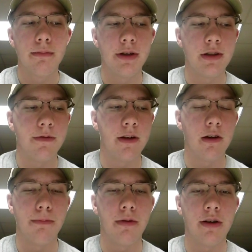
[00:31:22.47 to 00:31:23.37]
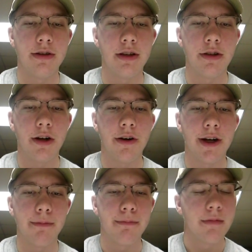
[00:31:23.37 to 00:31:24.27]
Posted a video up on his
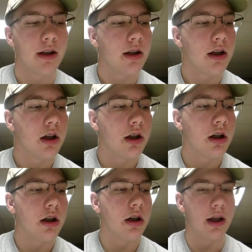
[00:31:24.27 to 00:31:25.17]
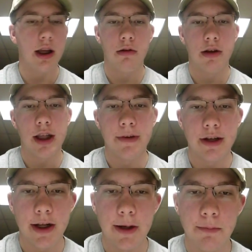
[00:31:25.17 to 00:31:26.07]
Instagram. I ain't gonna give our
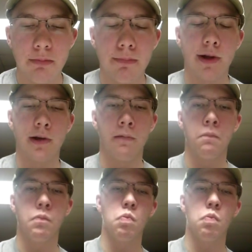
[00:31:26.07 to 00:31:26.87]
names, but